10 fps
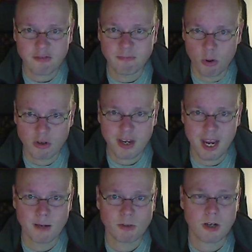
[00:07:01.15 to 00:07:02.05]
of board
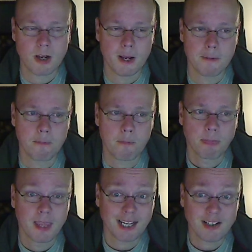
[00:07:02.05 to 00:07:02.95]
games.
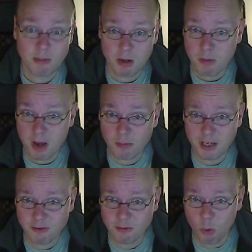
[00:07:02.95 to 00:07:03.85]
Actually, my mom
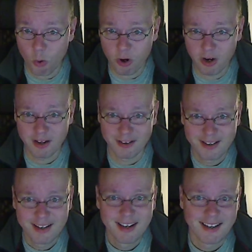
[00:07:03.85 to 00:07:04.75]
even more
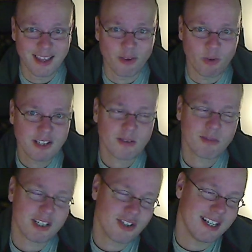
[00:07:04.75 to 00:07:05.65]
than we.
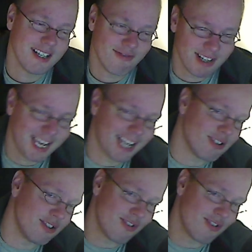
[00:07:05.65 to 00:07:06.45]
Sometimes she really had to